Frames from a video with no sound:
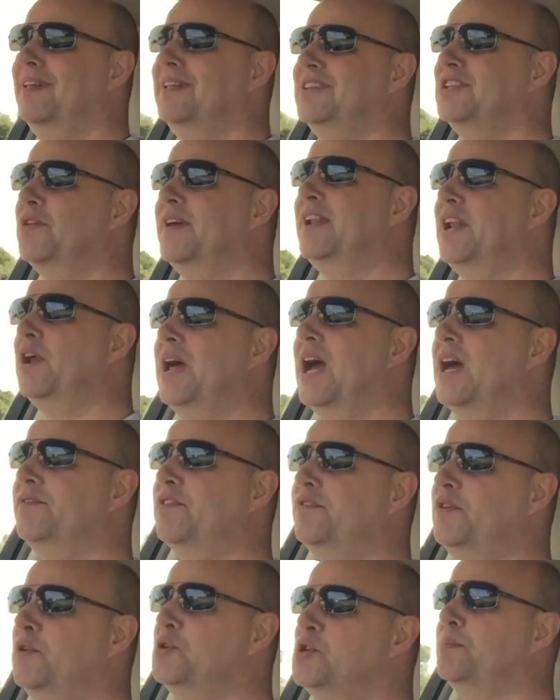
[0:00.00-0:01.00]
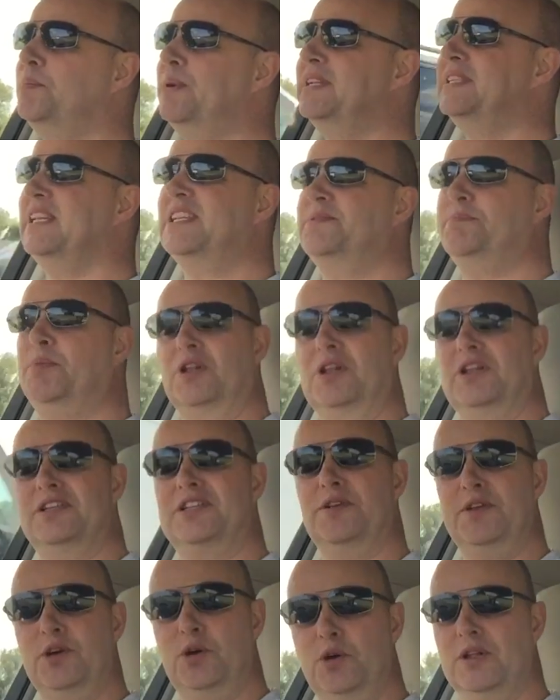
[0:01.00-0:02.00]
So they don't have a future business model,
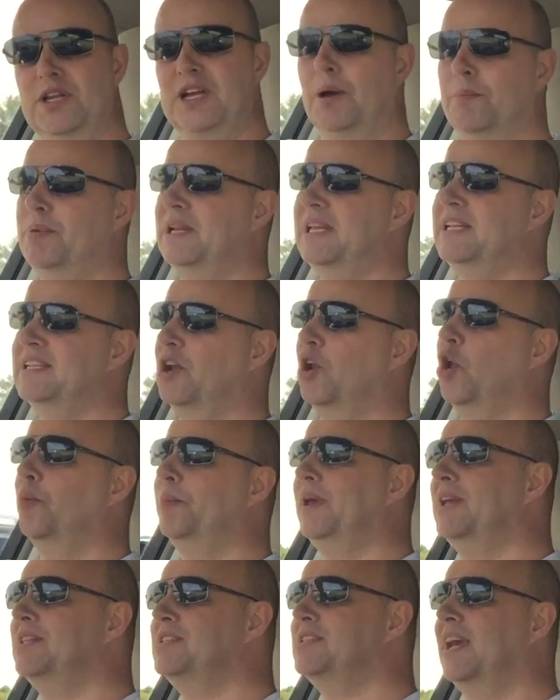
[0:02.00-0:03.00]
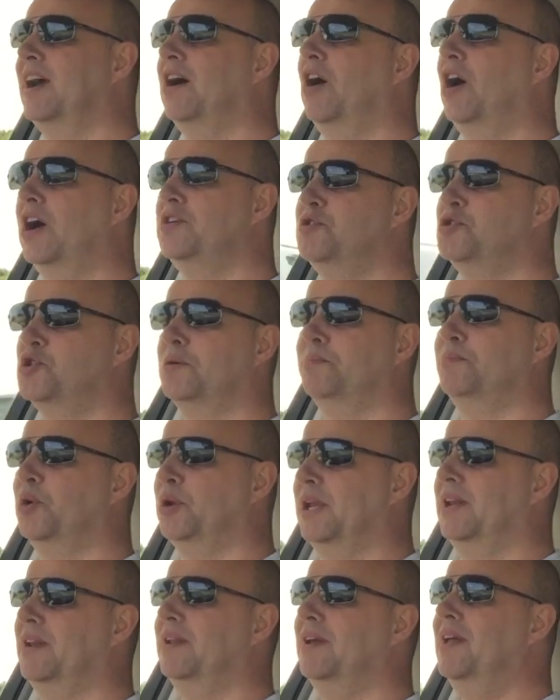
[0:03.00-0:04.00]
so the oil companies are lobbying to get hydrogen
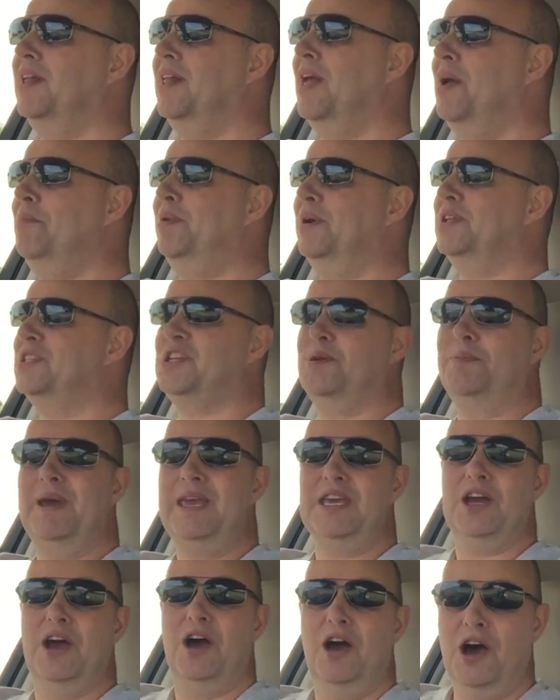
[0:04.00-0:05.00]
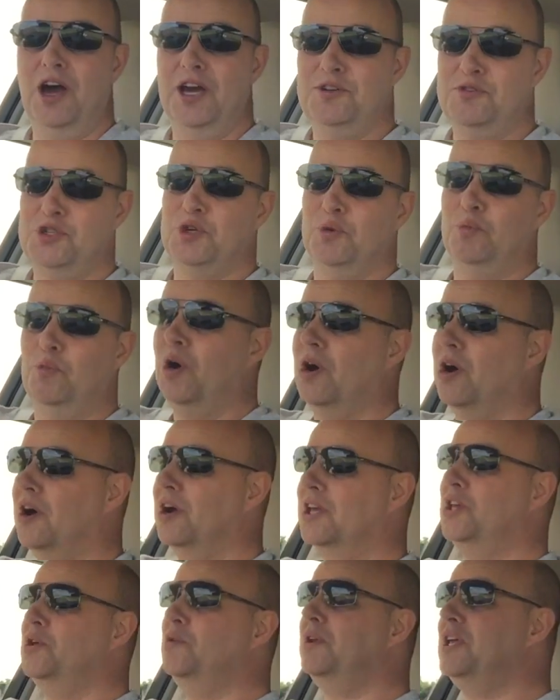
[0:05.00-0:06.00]
put in. But to make hydrogen
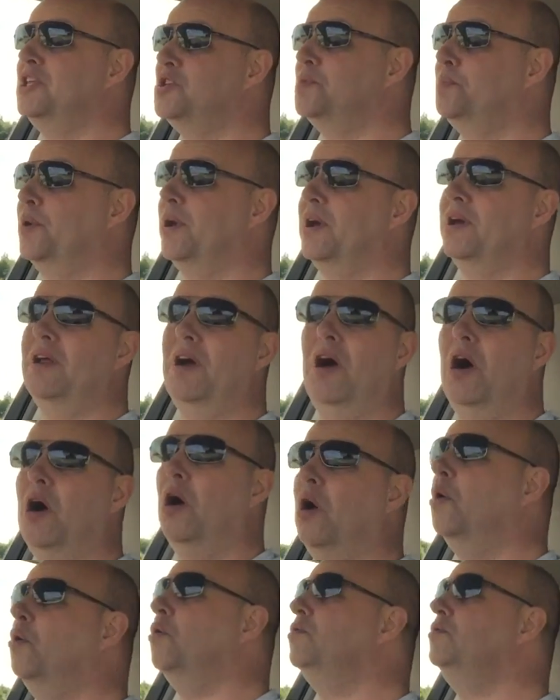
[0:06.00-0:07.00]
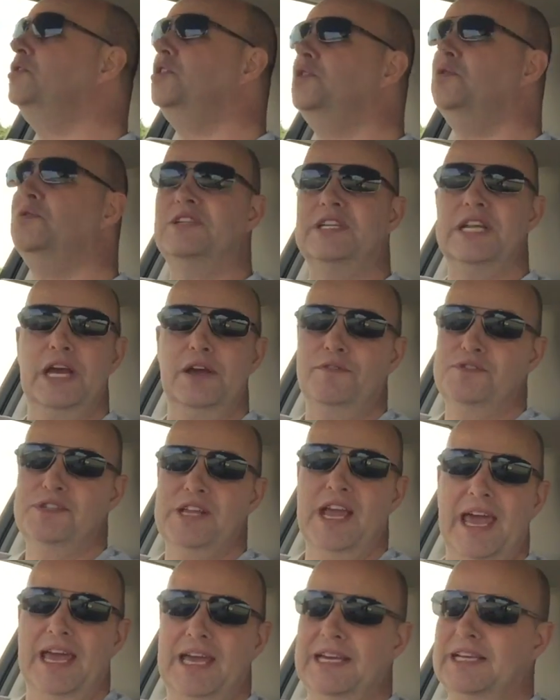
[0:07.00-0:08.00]
work, you need to put in a whole new set of
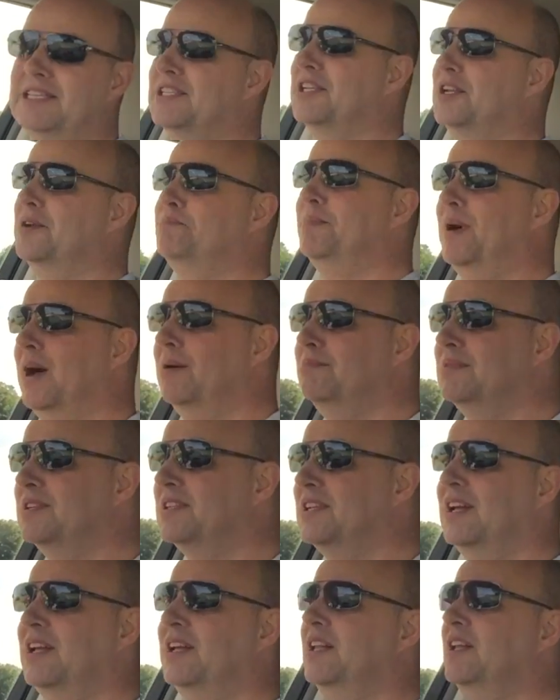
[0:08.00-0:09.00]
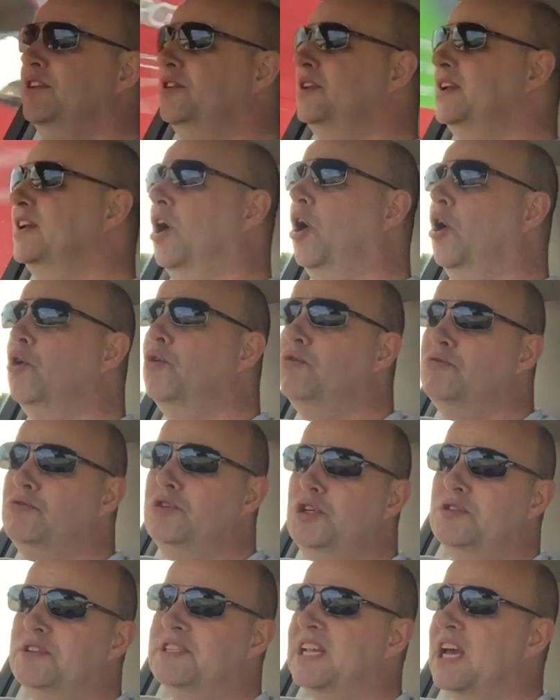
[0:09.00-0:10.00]
tanks and pumps, you need a whole
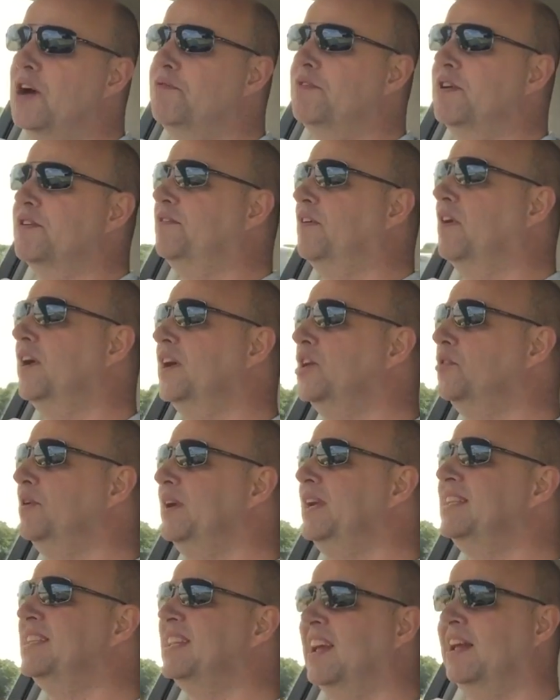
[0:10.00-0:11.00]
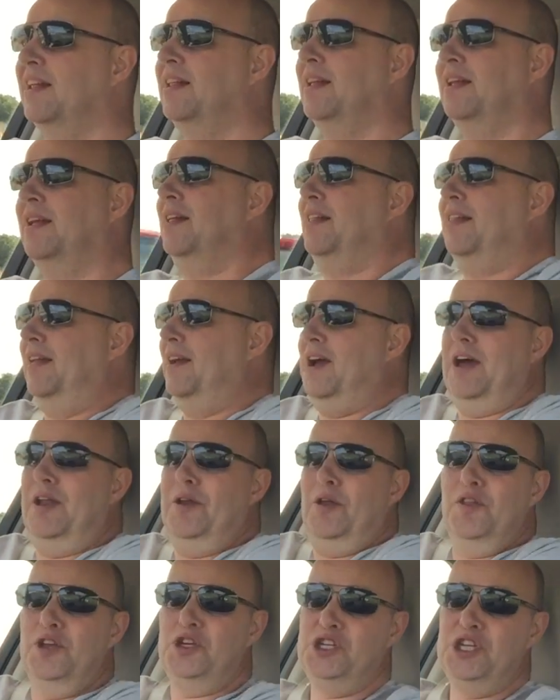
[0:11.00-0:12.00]
new set of refineries,
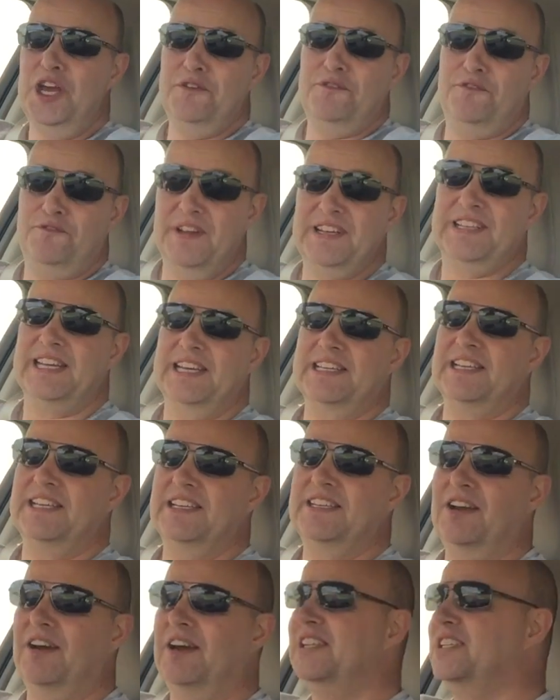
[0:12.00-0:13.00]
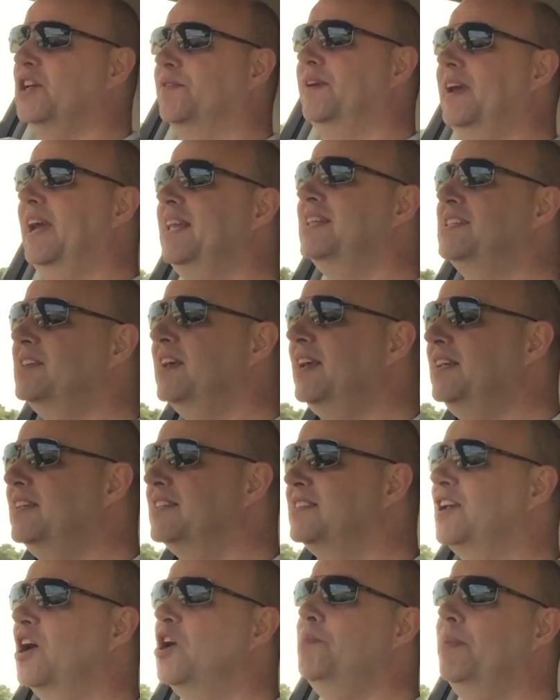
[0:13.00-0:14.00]
and on the sheer physics and science of it, it takes
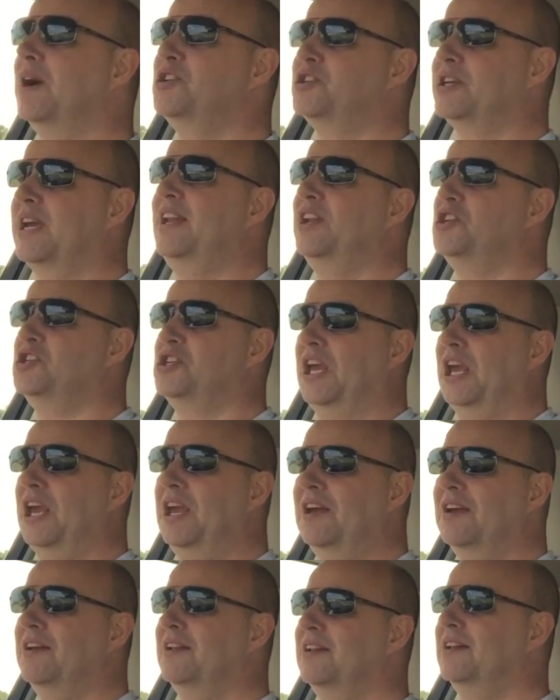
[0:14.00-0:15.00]
so much energy,